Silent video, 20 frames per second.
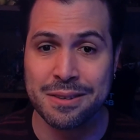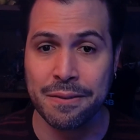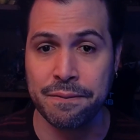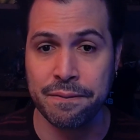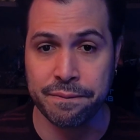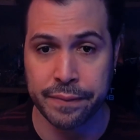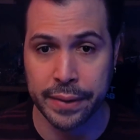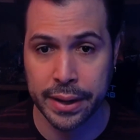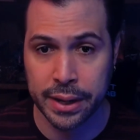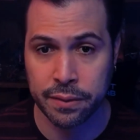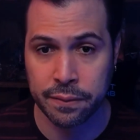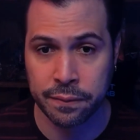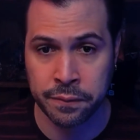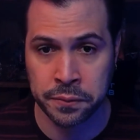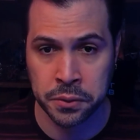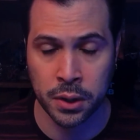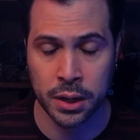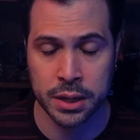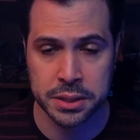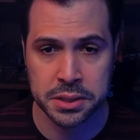fun
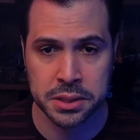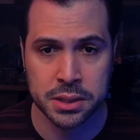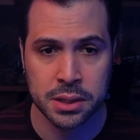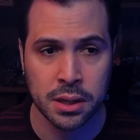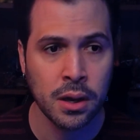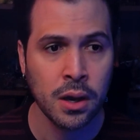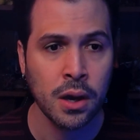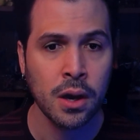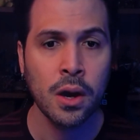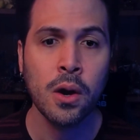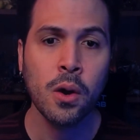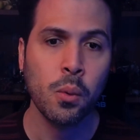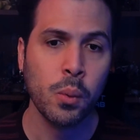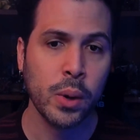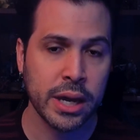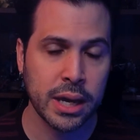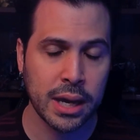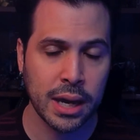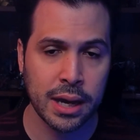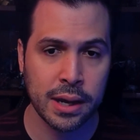for us. We
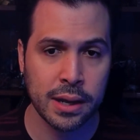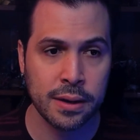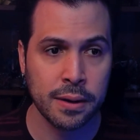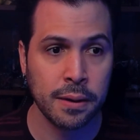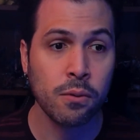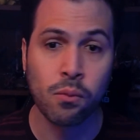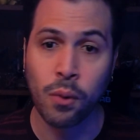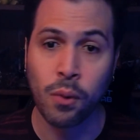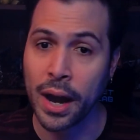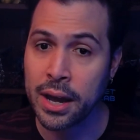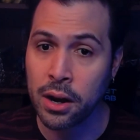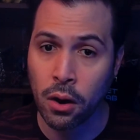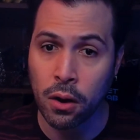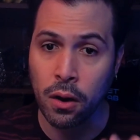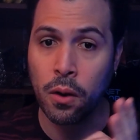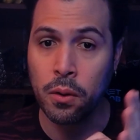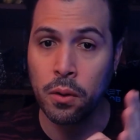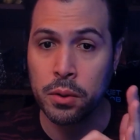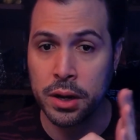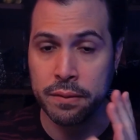can write our
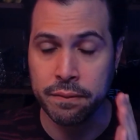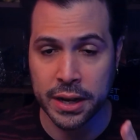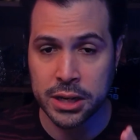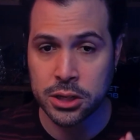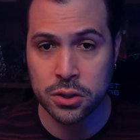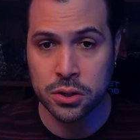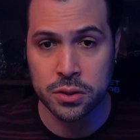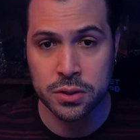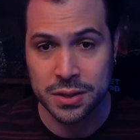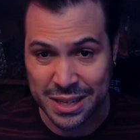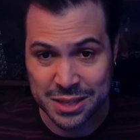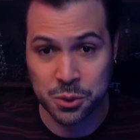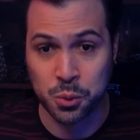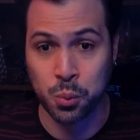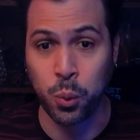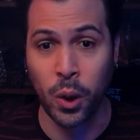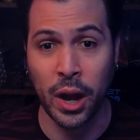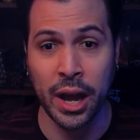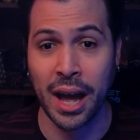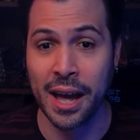own adventures. That's
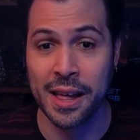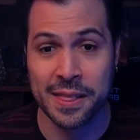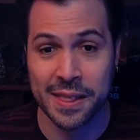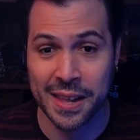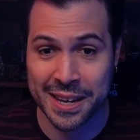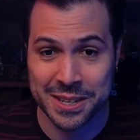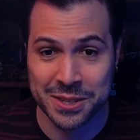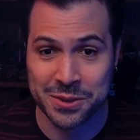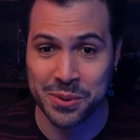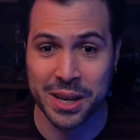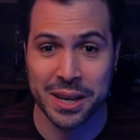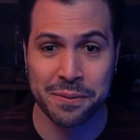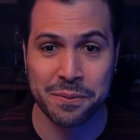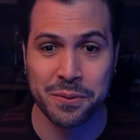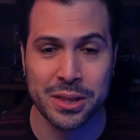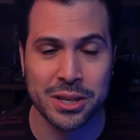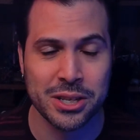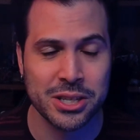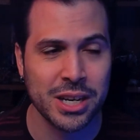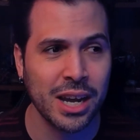why I like doing it
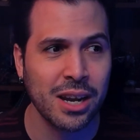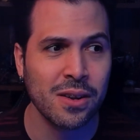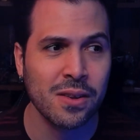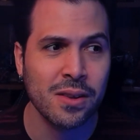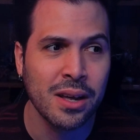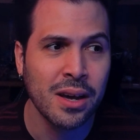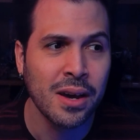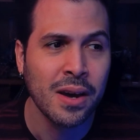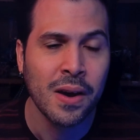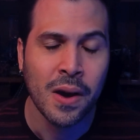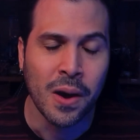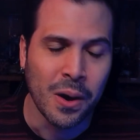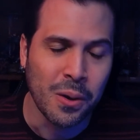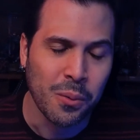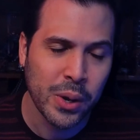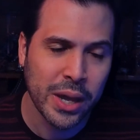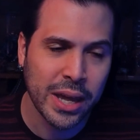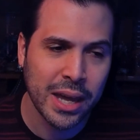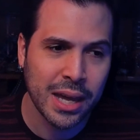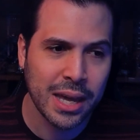for the channel.
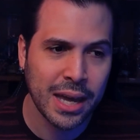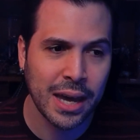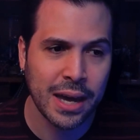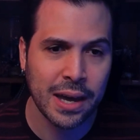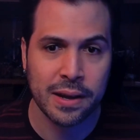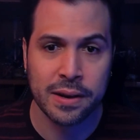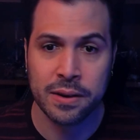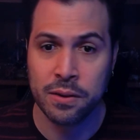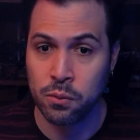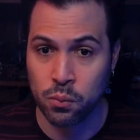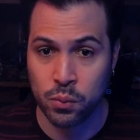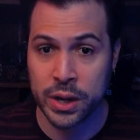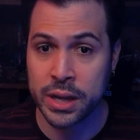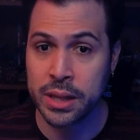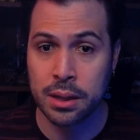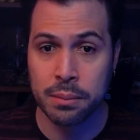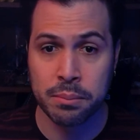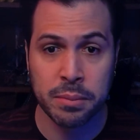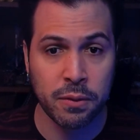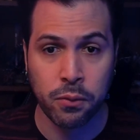We can read
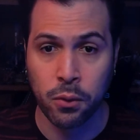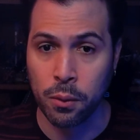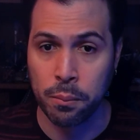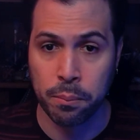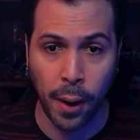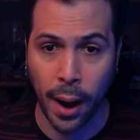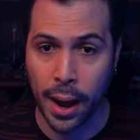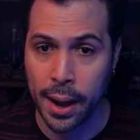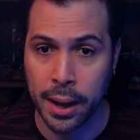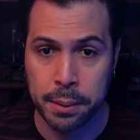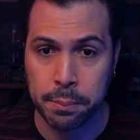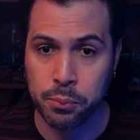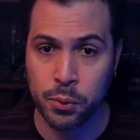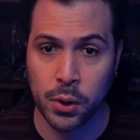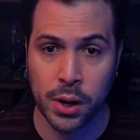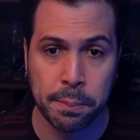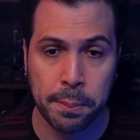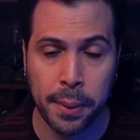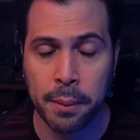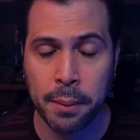them if we're buying
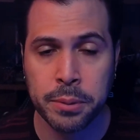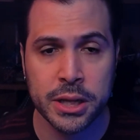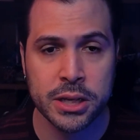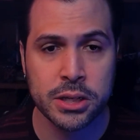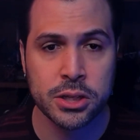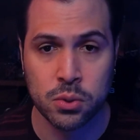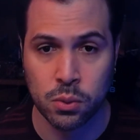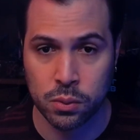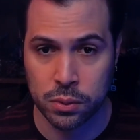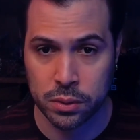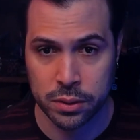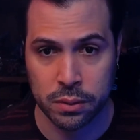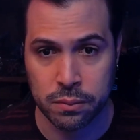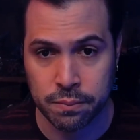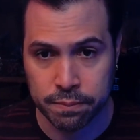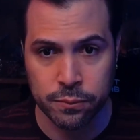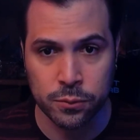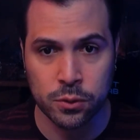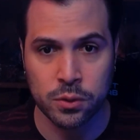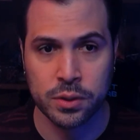pre-published, or you're
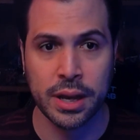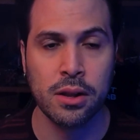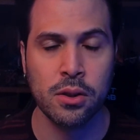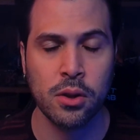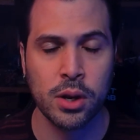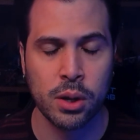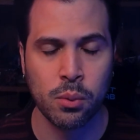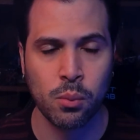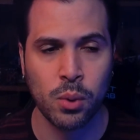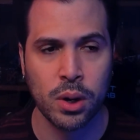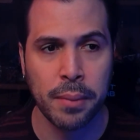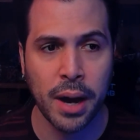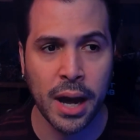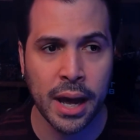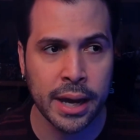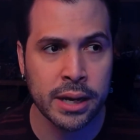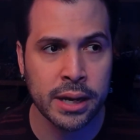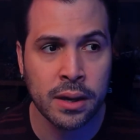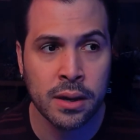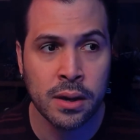downloading one of
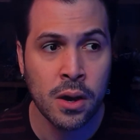mine,